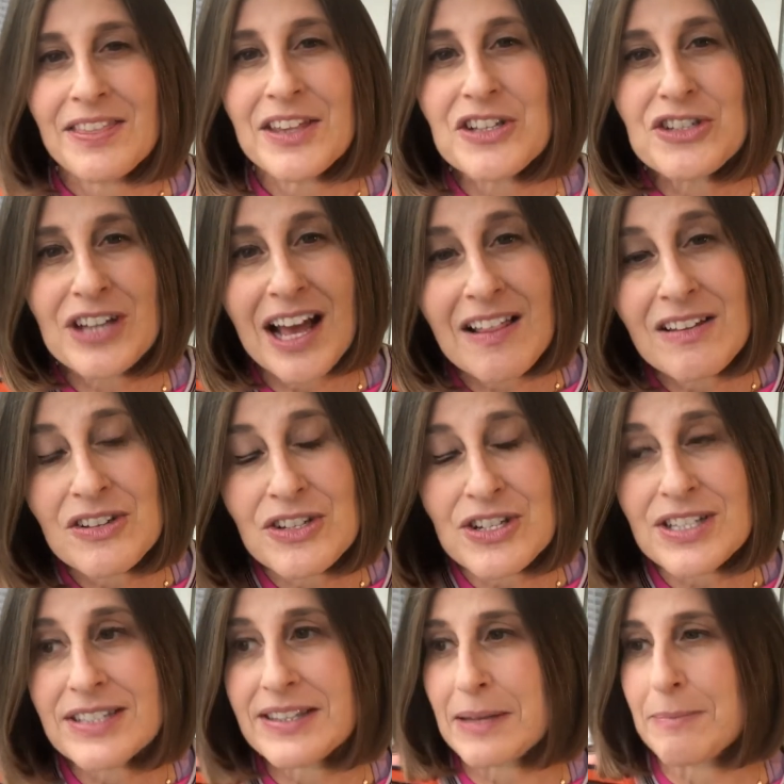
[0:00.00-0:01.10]
The
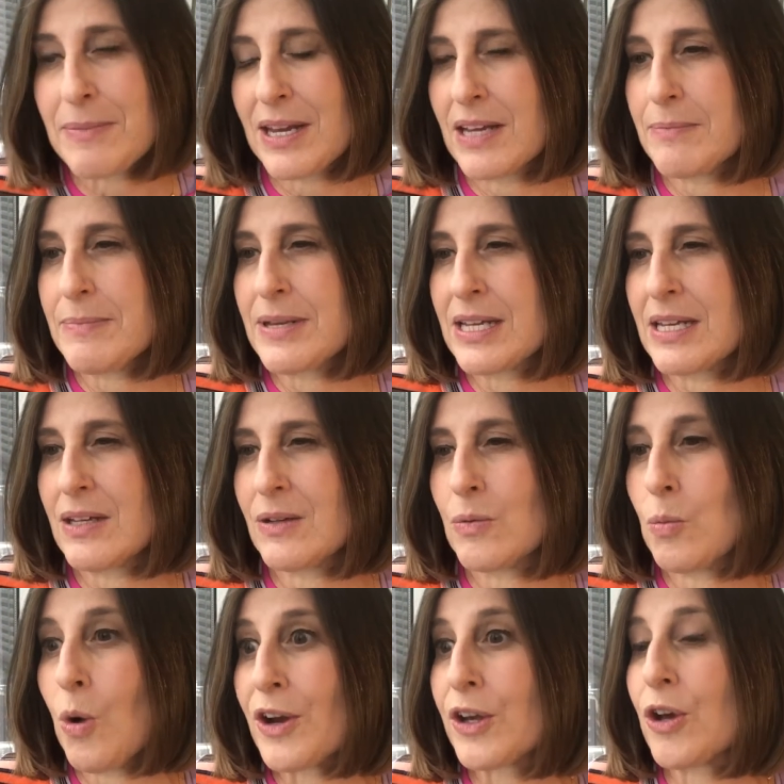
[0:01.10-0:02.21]
challenges that made me
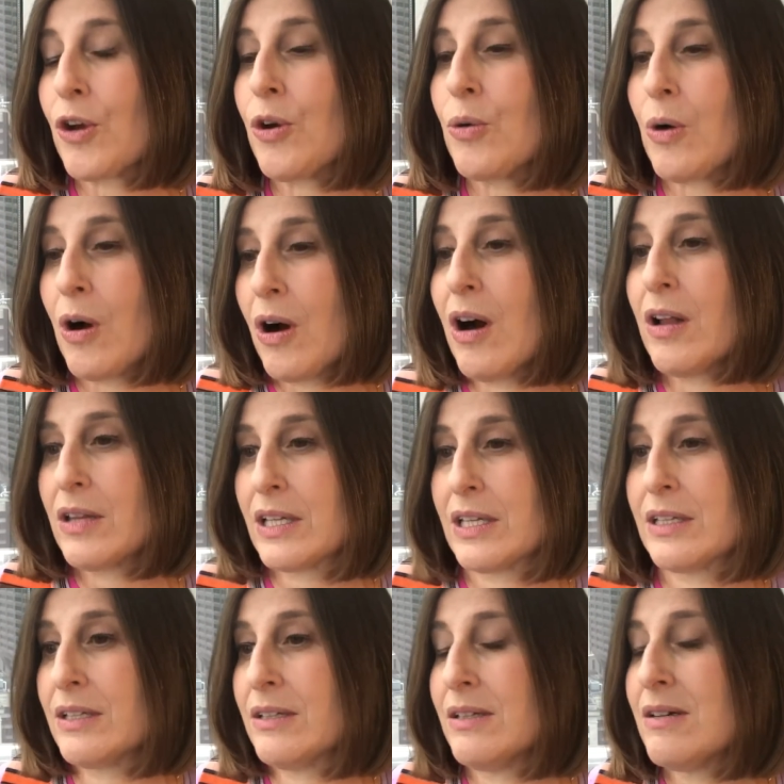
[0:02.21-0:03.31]
want to go all
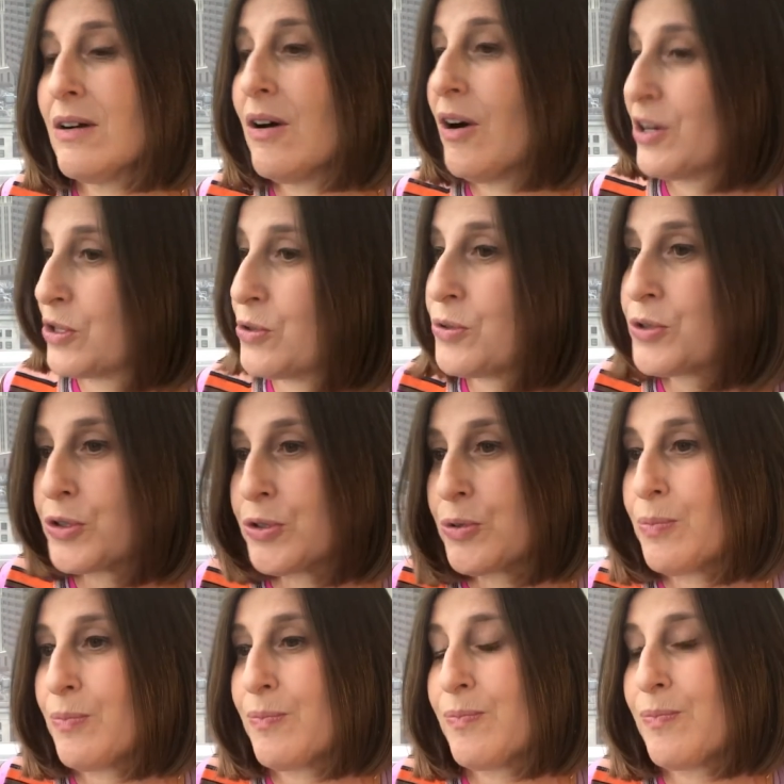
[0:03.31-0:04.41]
in on
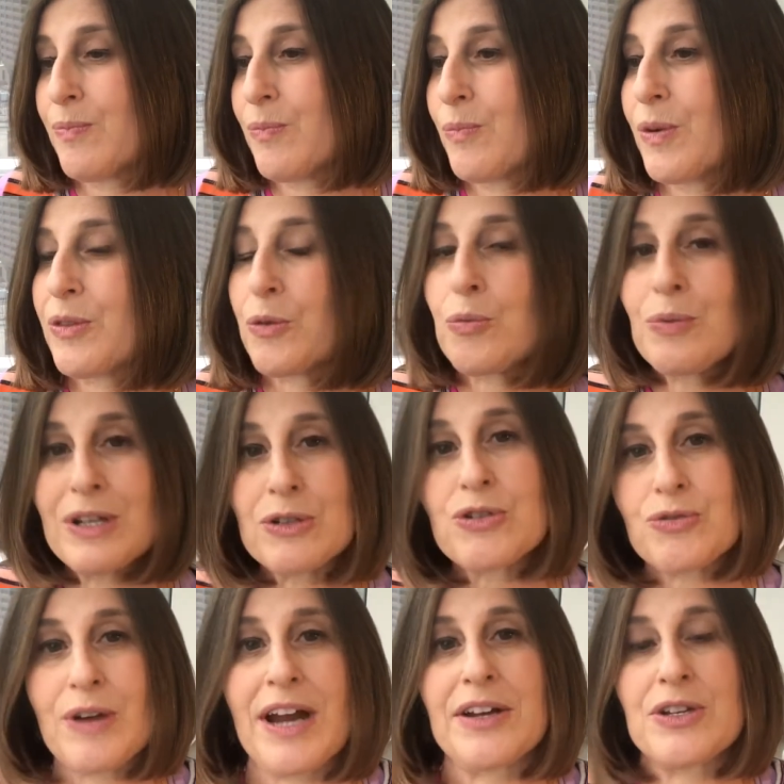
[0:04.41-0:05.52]
YouTube with a real
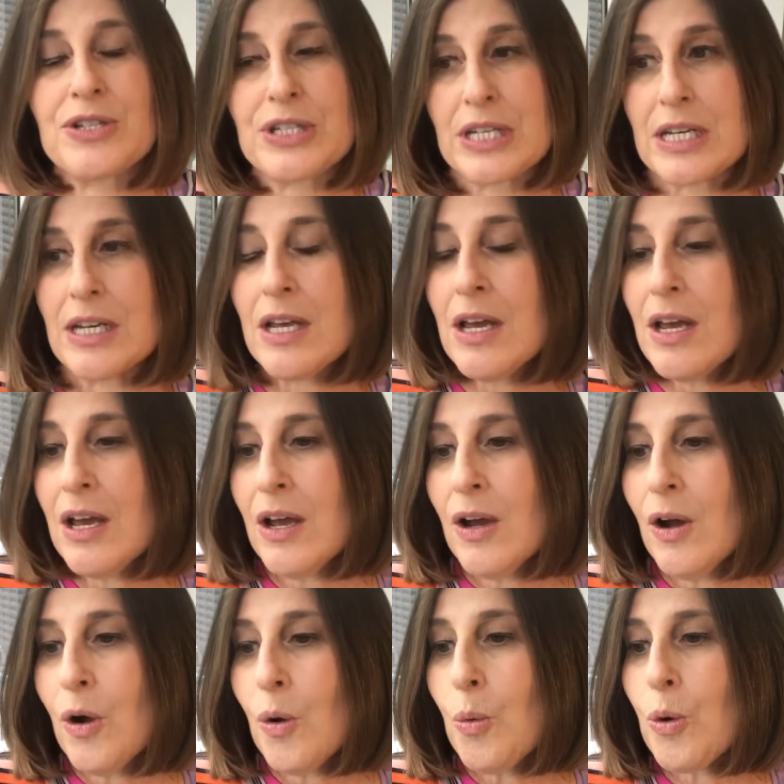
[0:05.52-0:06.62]
strategy
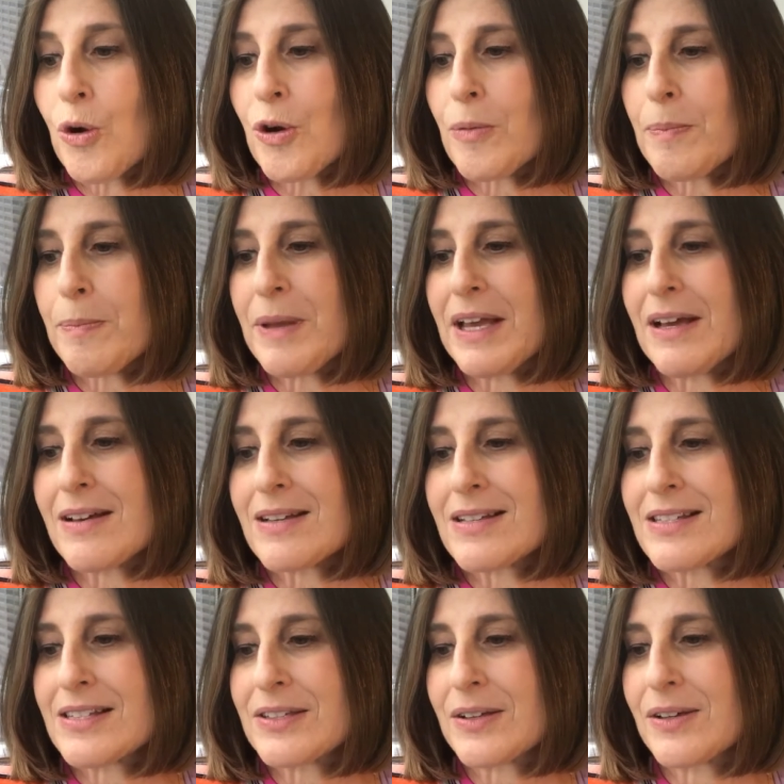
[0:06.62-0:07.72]
were
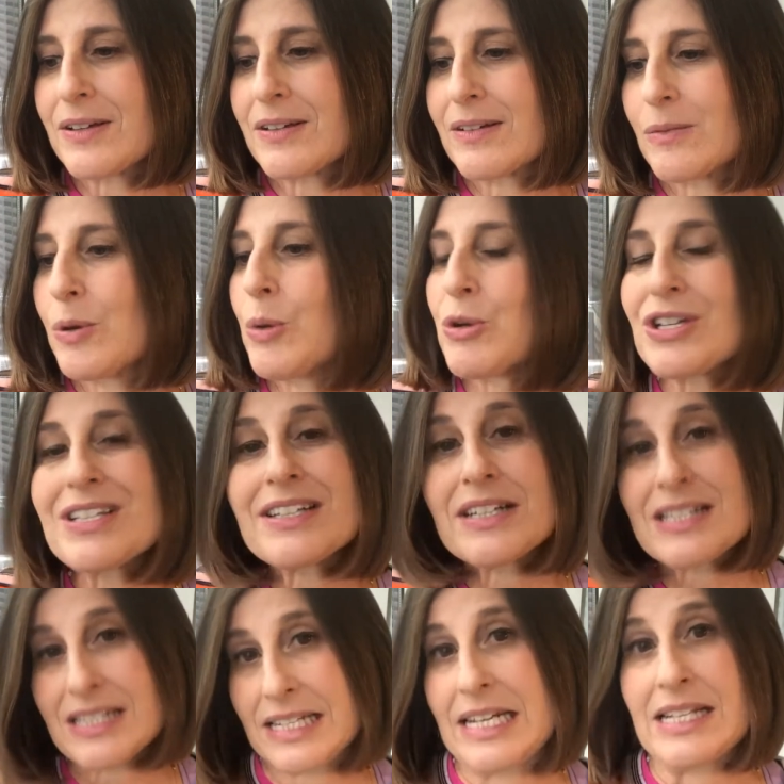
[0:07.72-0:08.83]
because we were just at
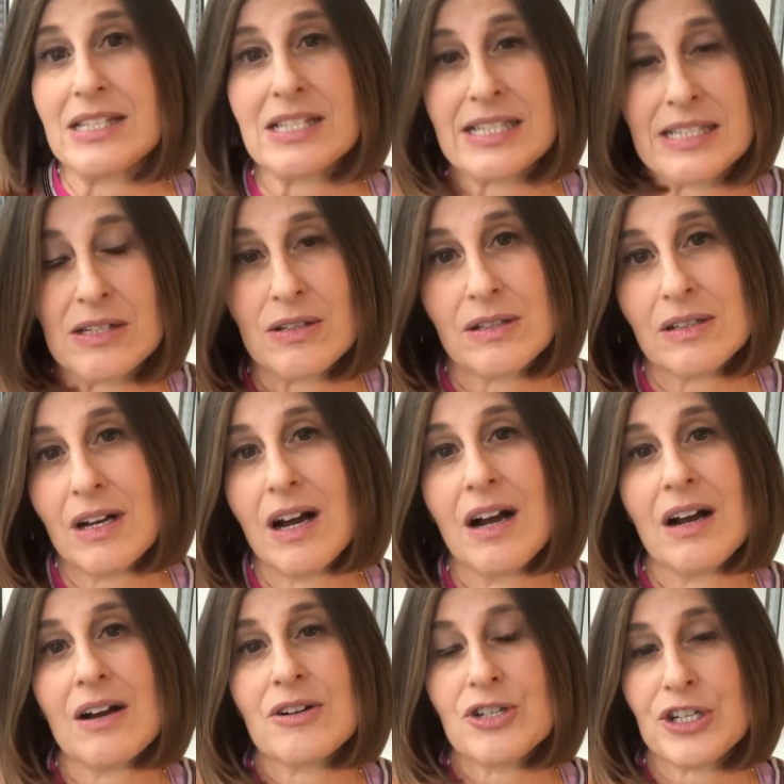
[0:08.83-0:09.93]
a standstill.
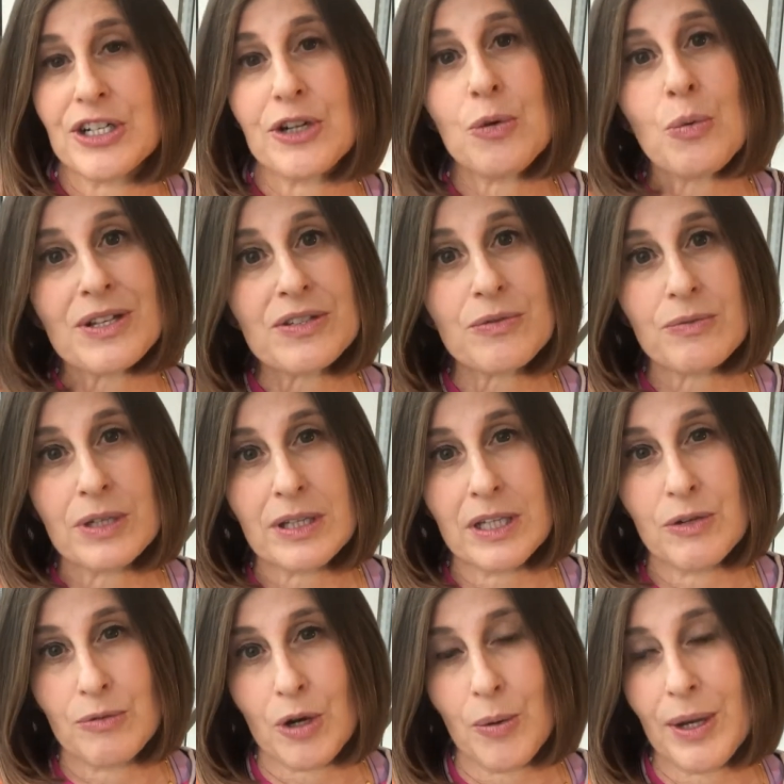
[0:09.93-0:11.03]
Our channel wasn't really
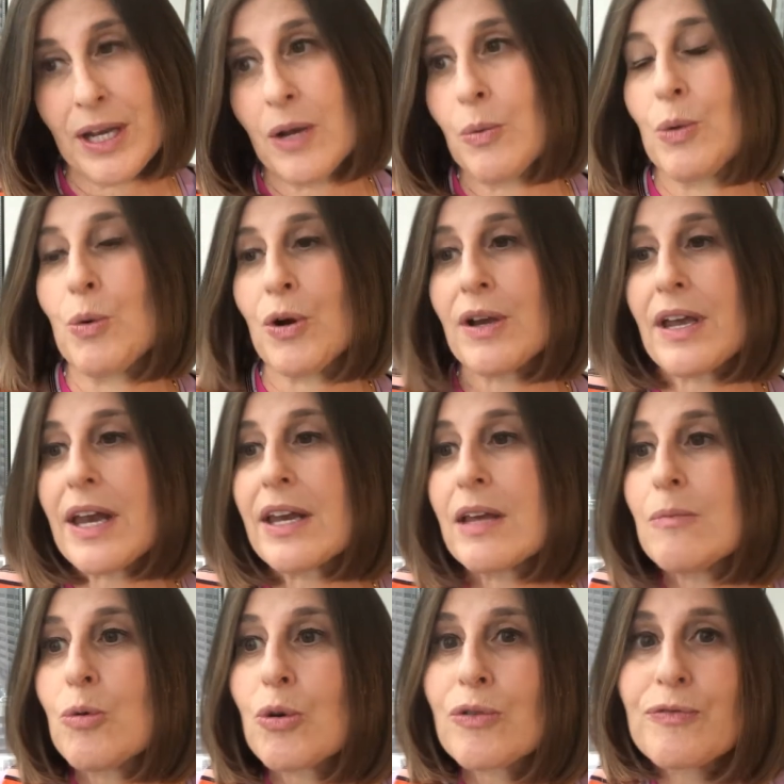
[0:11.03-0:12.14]
growing. We weren't
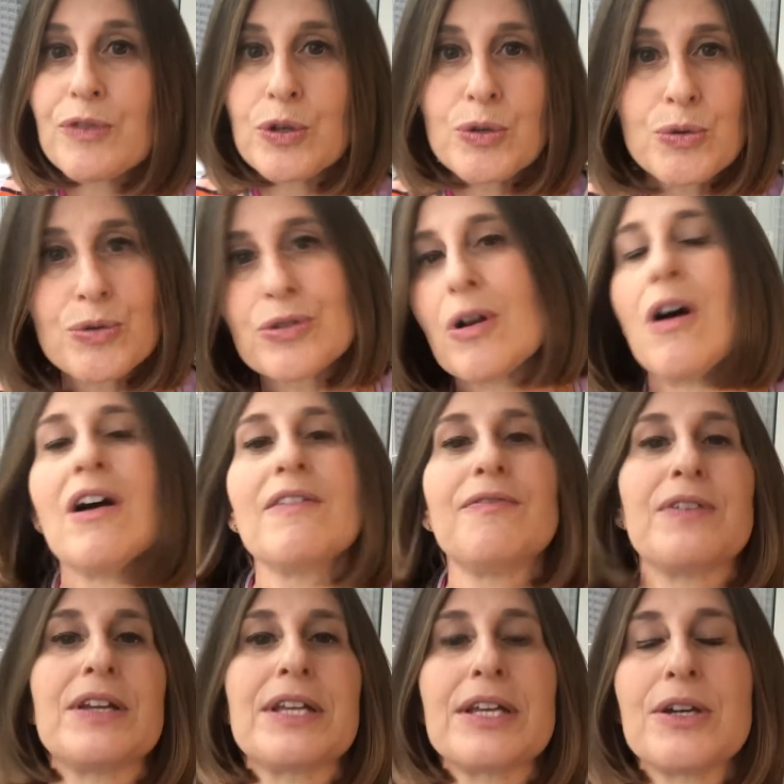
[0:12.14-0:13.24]
getting more views on
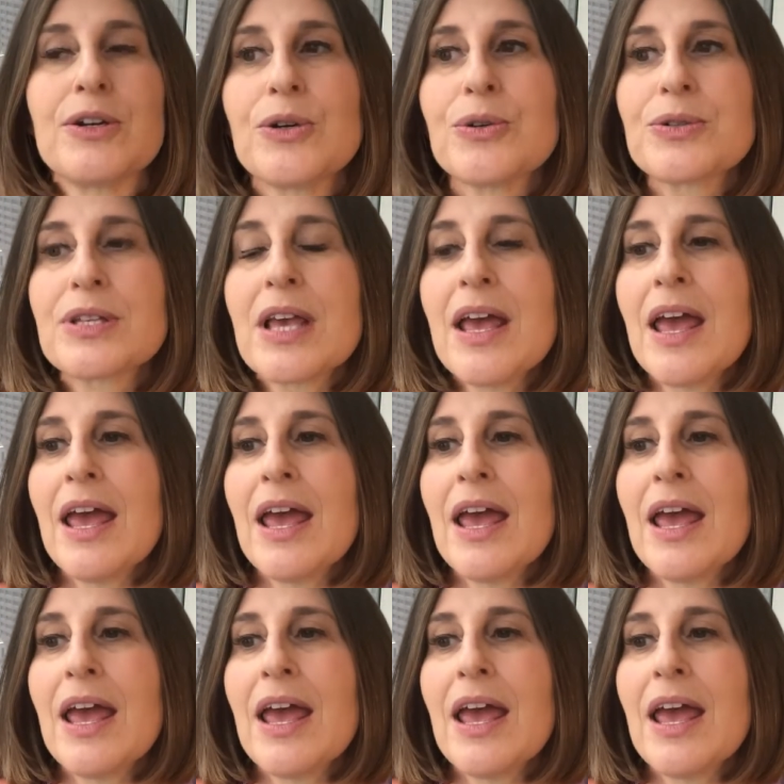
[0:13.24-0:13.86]
videos.